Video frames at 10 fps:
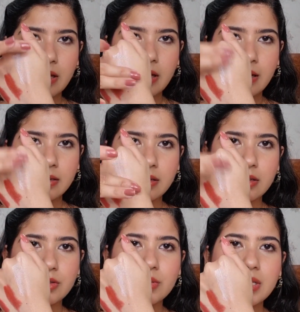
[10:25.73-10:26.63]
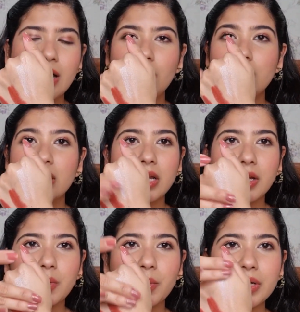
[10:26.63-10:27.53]
And you see how
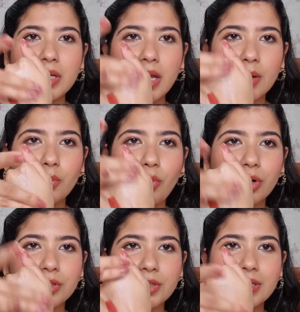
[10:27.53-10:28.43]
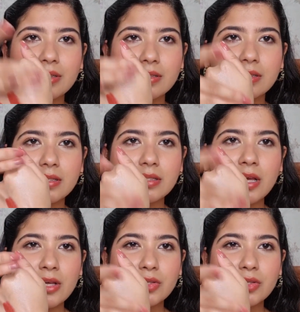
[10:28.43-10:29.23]
liquidy and watery this is?